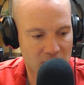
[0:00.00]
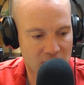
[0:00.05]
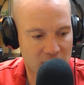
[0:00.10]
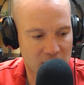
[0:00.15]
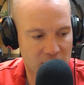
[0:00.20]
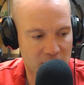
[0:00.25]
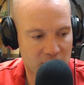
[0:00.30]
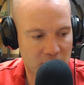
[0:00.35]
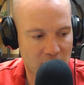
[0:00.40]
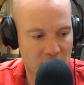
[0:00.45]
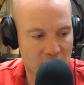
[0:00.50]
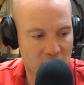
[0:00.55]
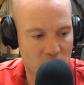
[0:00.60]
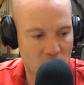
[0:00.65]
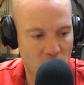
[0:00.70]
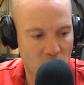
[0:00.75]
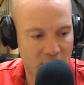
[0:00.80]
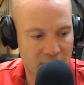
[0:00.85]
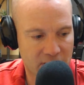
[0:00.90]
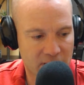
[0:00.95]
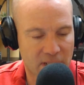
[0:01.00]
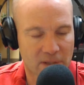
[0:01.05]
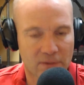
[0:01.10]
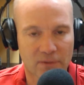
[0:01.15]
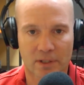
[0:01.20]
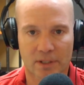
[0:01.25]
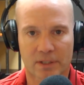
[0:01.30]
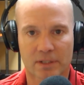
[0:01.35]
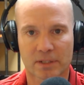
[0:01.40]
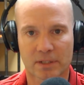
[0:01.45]
But what a
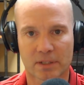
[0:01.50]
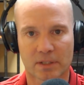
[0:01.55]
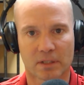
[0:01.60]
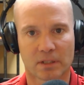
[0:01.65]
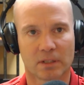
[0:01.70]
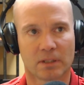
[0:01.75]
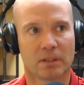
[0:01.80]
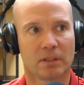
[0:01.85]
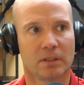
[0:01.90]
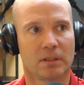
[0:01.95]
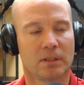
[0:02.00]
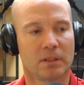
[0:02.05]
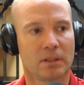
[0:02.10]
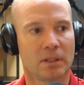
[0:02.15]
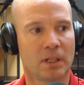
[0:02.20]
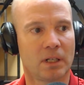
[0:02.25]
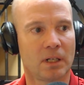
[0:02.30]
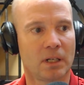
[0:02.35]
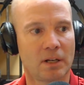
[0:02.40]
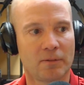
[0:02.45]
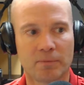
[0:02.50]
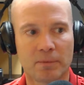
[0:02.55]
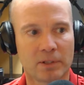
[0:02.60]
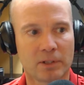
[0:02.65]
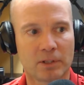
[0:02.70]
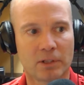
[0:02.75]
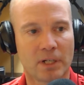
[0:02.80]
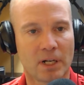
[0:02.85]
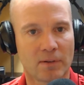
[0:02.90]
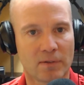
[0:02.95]
difference. I've been
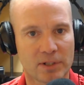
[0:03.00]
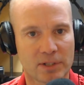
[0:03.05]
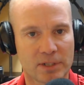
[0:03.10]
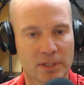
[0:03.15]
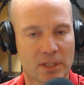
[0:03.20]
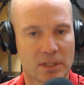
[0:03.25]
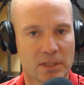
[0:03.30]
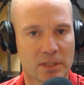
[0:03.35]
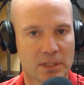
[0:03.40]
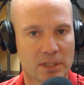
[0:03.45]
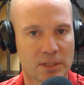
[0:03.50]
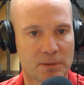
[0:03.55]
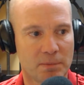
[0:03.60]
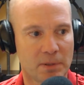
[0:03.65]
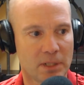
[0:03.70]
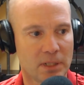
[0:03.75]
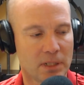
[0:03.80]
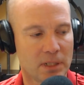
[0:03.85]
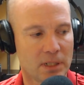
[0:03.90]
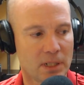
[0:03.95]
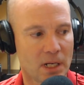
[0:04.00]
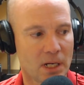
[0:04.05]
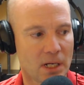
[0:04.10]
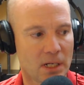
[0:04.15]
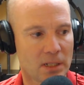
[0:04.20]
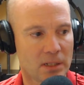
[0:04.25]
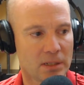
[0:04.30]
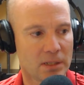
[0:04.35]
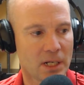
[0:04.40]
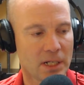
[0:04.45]
good ever since. It's been
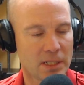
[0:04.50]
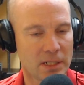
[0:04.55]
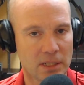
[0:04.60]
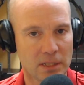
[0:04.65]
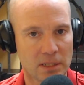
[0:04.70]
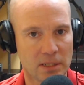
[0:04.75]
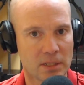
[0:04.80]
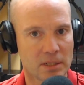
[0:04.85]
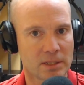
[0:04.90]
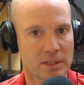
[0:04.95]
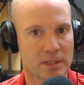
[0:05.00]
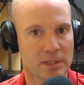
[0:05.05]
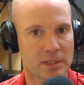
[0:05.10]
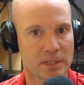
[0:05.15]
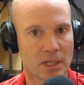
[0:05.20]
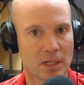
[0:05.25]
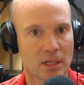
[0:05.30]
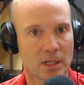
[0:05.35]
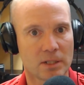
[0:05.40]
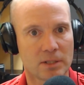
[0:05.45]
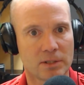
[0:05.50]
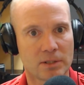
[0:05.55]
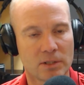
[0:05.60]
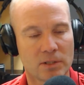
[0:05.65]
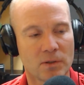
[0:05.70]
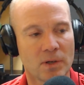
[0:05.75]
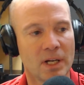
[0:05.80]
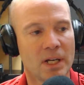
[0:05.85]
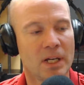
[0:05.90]
19 years since that heart surgery.